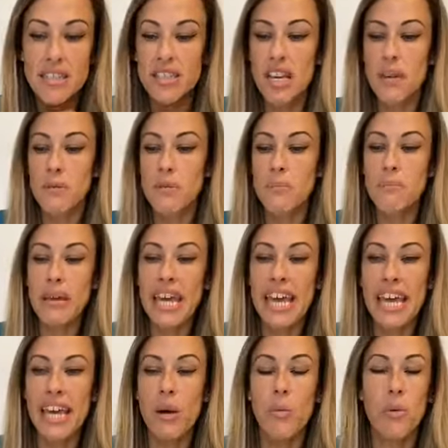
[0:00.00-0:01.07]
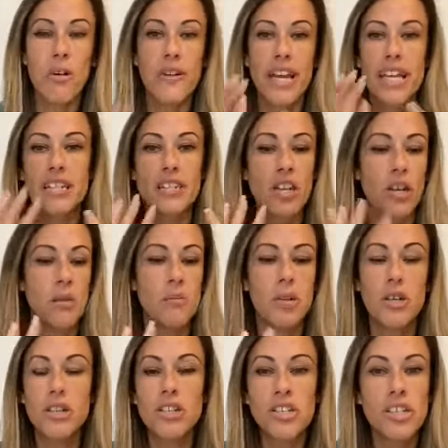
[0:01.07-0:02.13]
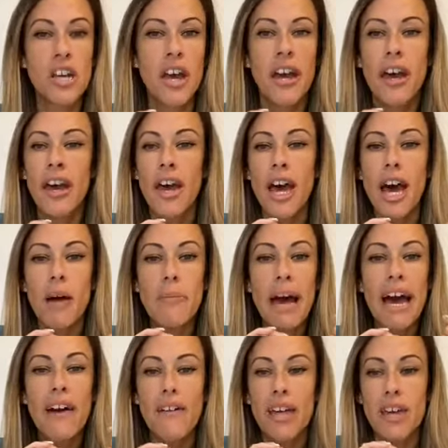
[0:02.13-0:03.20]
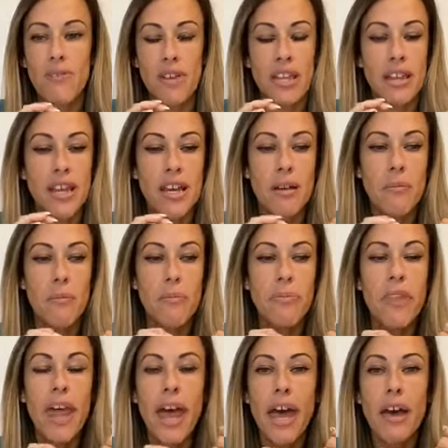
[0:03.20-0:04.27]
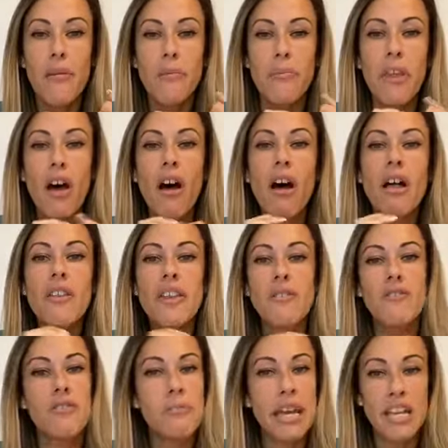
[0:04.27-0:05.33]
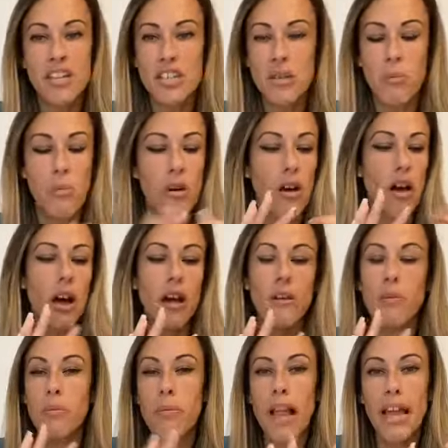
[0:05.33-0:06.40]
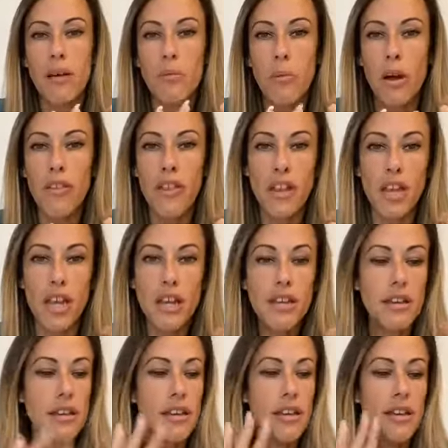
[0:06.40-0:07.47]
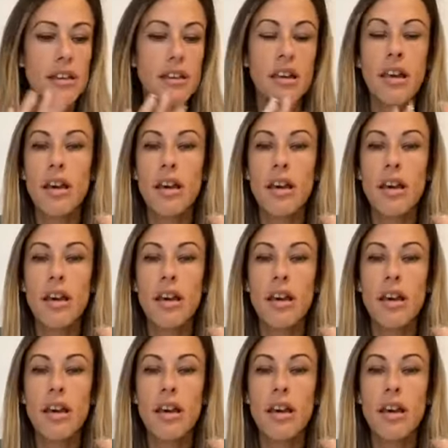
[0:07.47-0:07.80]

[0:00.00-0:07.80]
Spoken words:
Don't be worrying too much about giving them all the information in one go, like what they'll earn,